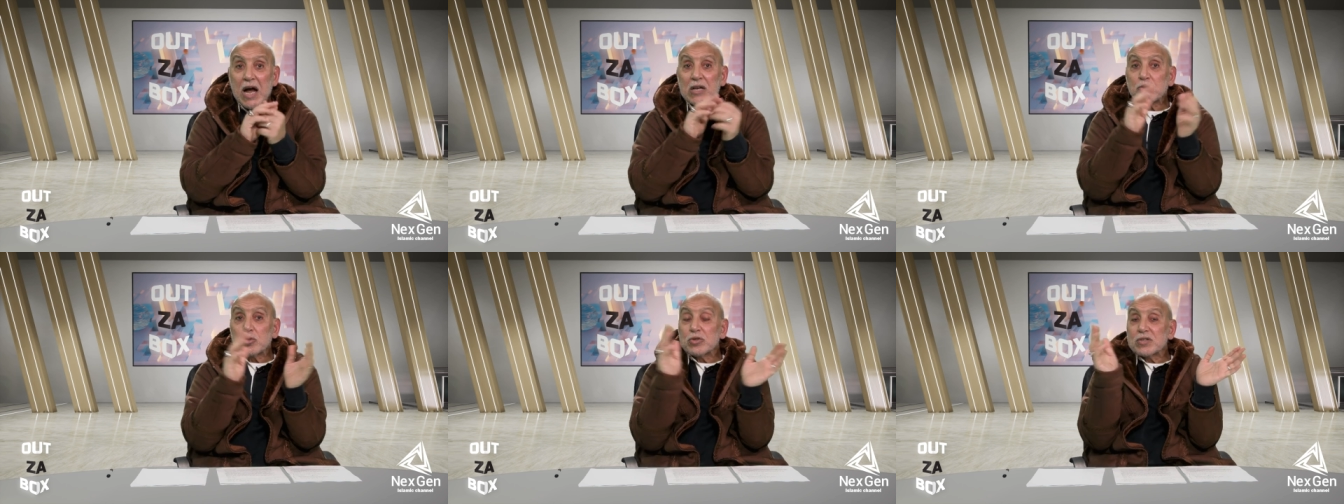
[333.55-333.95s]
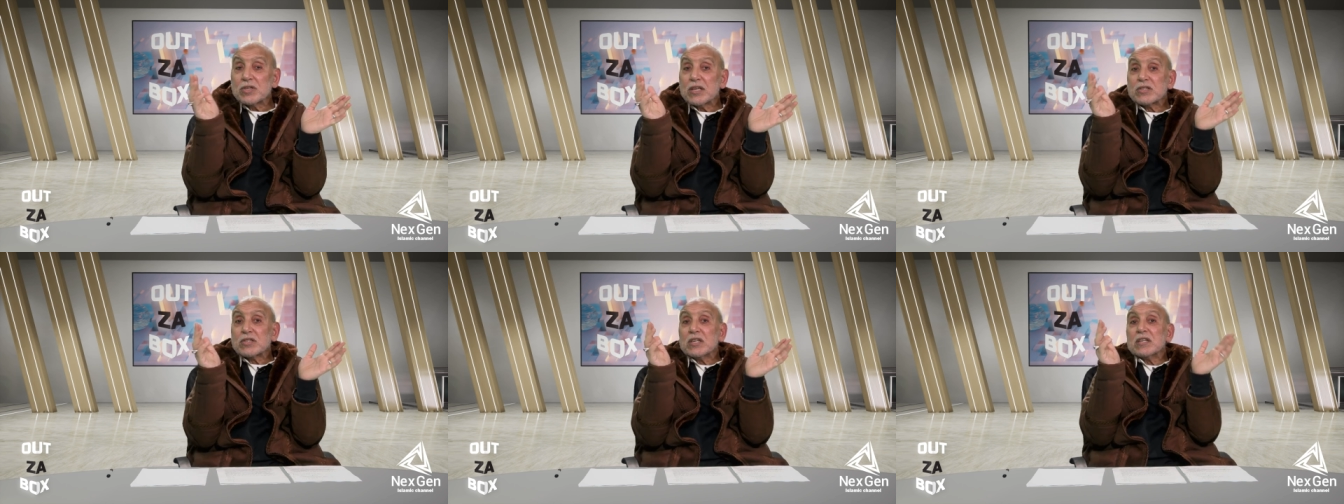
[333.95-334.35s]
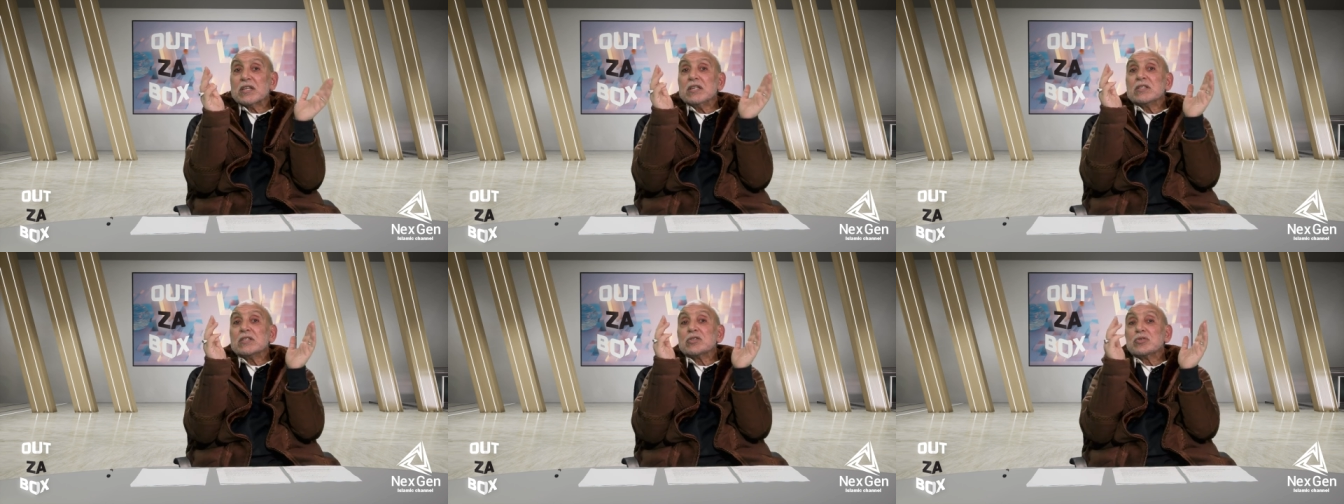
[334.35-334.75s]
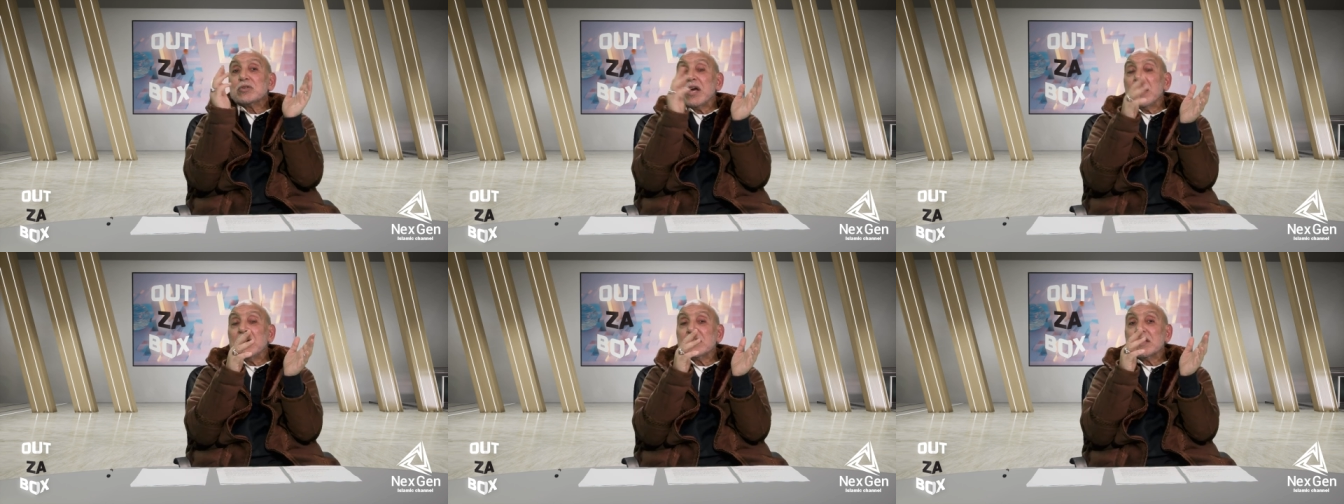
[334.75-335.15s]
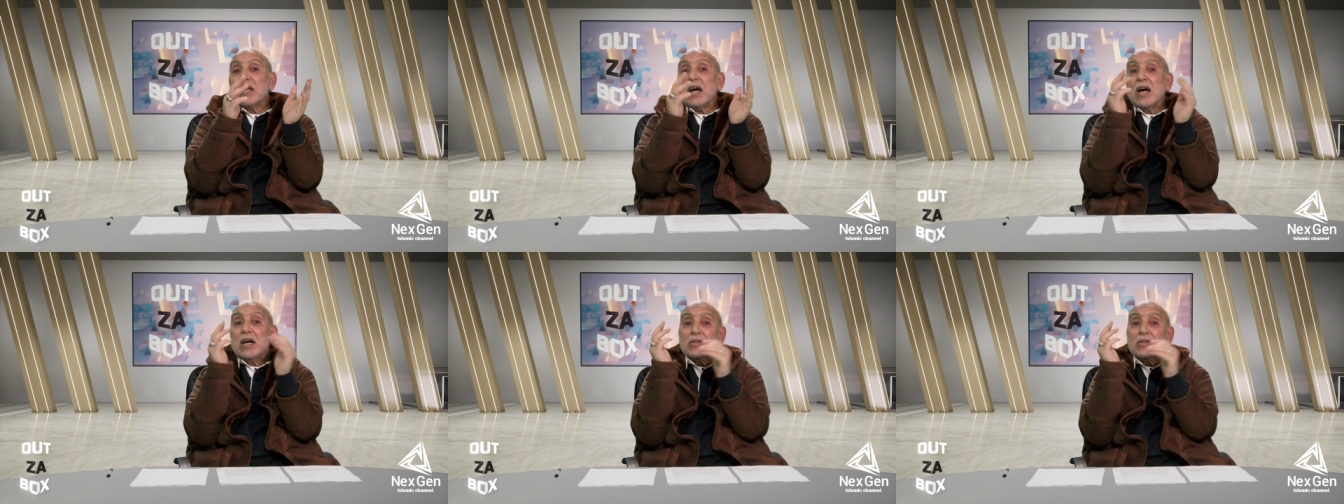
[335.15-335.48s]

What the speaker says: And two disasters in Sudan